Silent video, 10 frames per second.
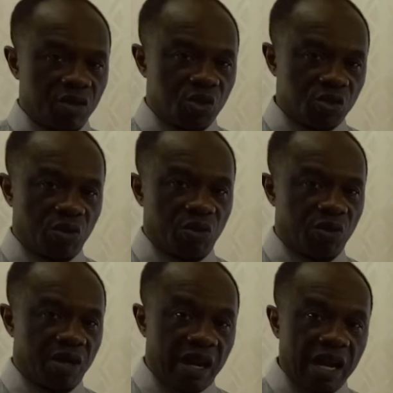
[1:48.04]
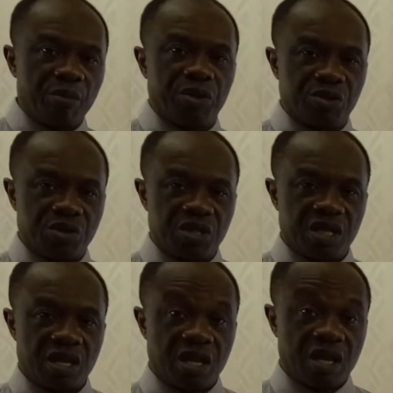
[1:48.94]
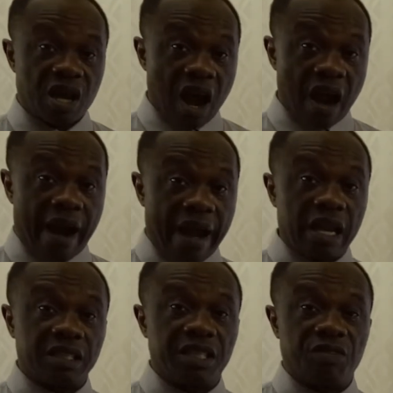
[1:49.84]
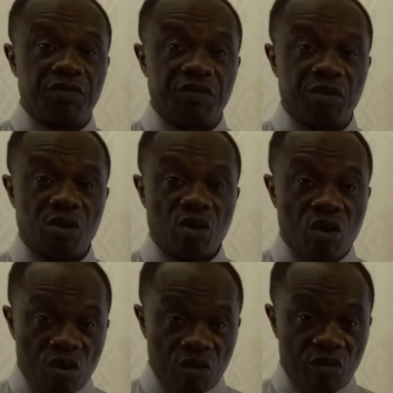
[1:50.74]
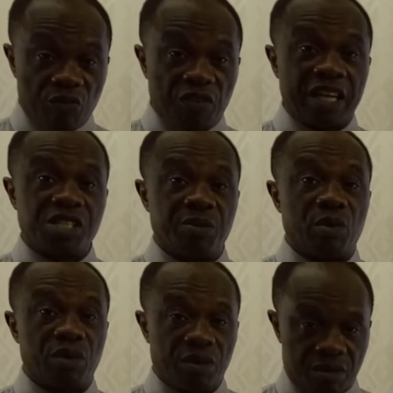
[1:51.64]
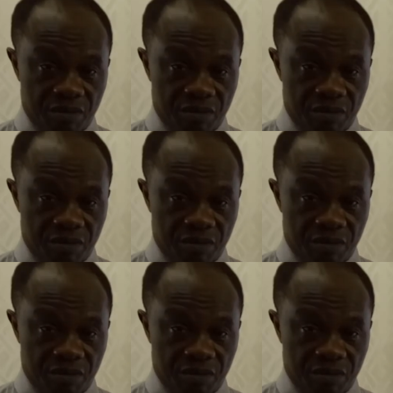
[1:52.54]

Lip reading: So, numbers are relative or flexible.